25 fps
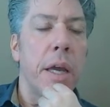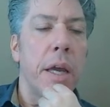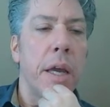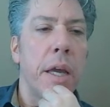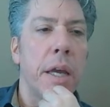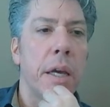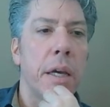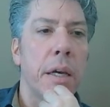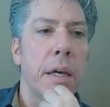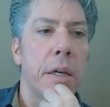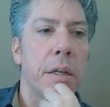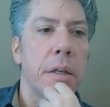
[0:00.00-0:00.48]

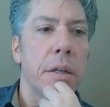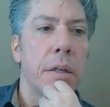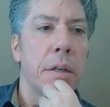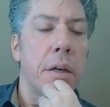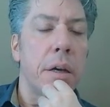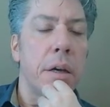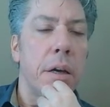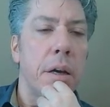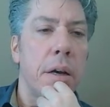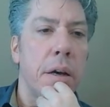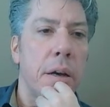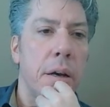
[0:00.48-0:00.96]
and
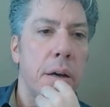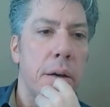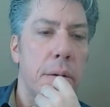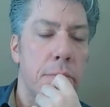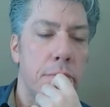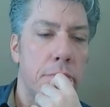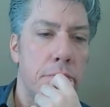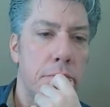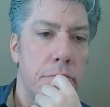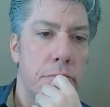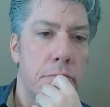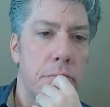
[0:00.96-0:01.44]

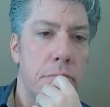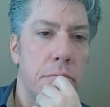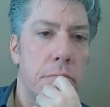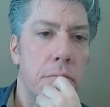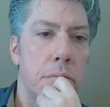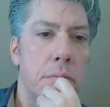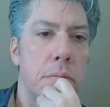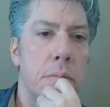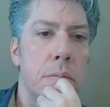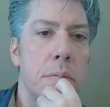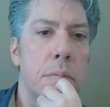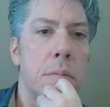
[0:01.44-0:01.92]
um,
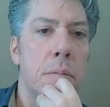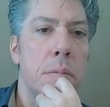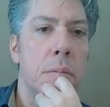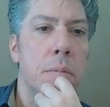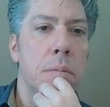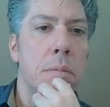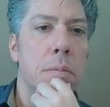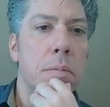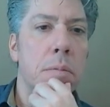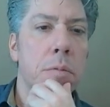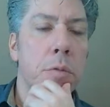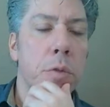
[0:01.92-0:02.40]

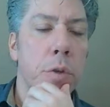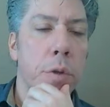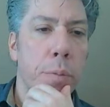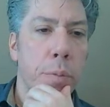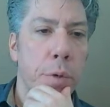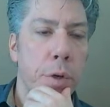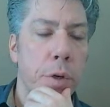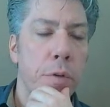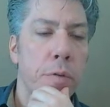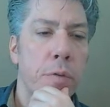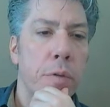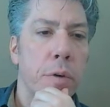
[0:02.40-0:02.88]

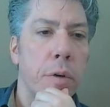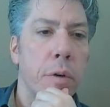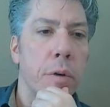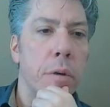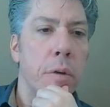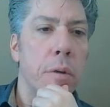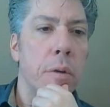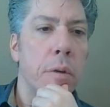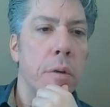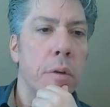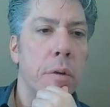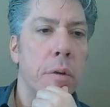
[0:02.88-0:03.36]
remover